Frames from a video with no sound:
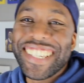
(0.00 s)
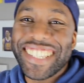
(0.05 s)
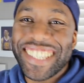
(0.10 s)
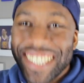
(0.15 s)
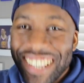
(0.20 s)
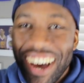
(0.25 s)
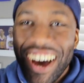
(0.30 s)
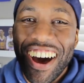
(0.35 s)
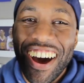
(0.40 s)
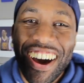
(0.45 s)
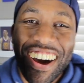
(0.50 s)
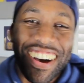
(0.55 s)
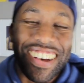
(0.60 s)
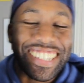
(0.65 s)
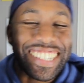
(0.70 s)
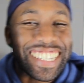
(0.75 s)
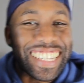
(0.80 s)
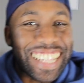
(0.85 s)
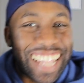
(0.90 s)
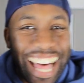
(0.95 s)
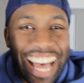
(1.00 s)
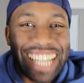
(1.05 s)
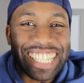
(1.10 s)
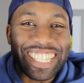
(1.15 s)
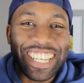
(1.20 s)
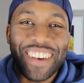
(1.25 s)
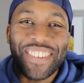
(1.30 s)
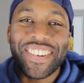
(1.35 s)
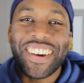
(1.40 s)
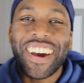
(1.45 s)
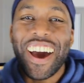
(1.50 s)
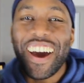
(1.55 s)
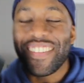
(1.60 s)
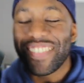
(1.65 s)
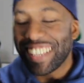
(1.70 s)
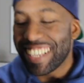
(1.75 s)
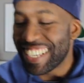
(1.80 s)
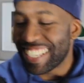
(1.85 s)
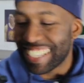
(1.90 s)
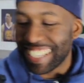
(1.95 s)
sauce. Glad to have
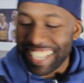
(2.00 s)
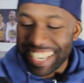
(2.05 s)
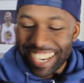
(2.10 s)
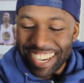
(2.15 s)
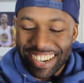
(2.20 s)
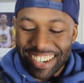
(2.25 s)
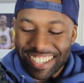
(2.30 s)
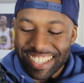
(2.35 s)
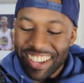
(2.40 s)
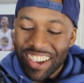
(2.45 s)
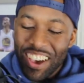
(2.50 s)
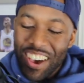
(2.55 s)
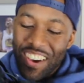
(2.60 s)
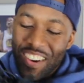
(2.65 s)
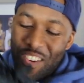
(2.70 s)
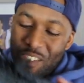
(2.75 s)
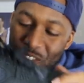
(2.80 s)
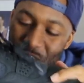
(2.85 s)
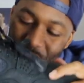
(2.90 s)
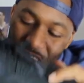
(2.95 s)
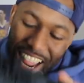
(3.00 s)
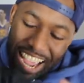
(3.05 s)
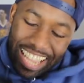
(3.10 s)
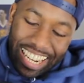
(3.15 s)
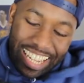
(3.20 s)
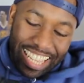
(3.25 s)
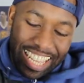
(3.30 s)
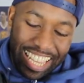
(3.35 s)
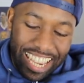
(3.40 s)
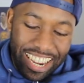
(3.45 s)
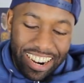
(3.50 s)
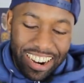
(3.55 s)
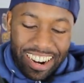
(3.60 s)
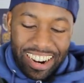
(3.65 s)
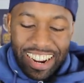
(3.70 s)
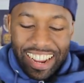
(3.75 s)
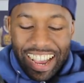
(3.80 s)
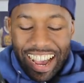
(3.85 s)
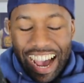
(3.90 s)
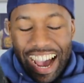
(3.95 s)
caught these sneakers right here.